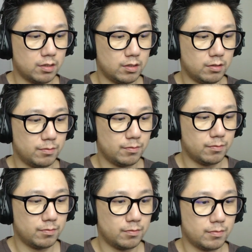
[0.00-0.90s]
Oh,
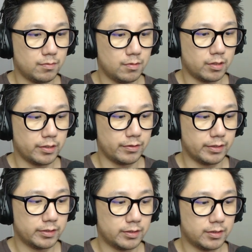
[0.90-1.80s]
oh here it
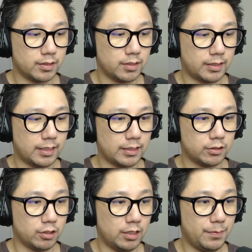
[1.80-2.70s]
is. Okay,
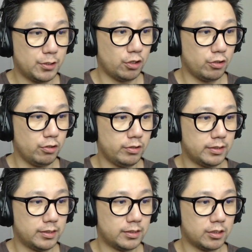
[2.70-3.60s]
so let me show you.
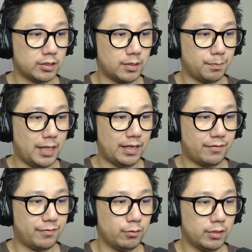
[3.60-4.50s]
This is just a blank
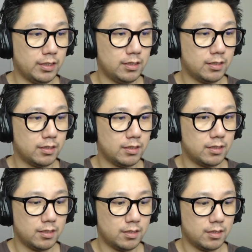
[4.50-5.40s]
folder.
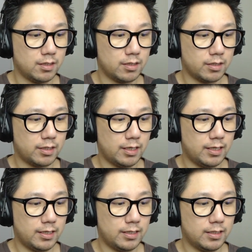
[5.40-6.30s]

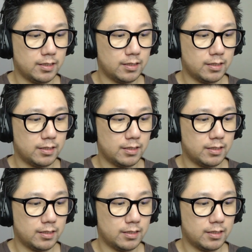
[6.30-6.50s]
Okay.